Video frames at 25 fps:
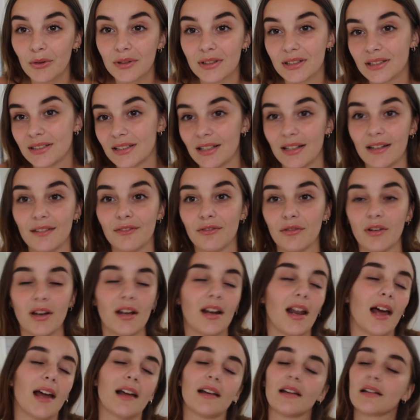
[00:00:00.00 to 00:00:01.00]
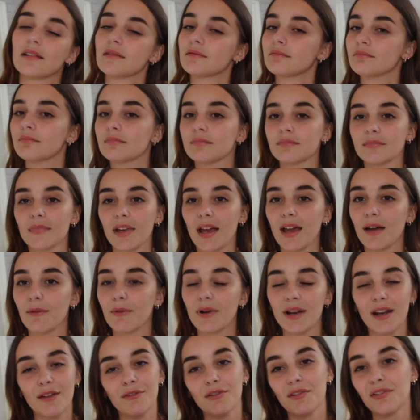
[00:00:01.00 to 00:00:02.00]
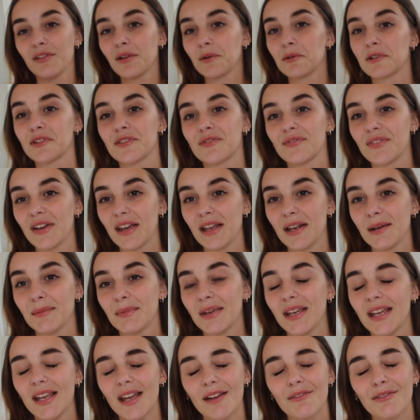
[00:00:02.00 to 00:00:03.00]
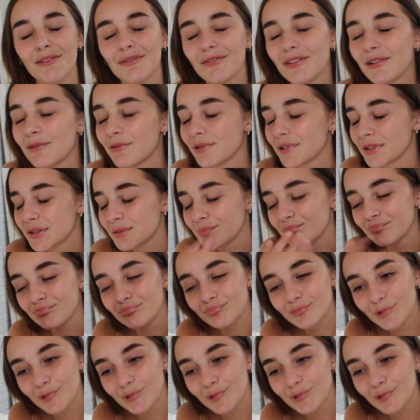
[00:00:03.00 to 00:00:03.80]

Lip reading: got this delivery, like when everything was fitting me, everything was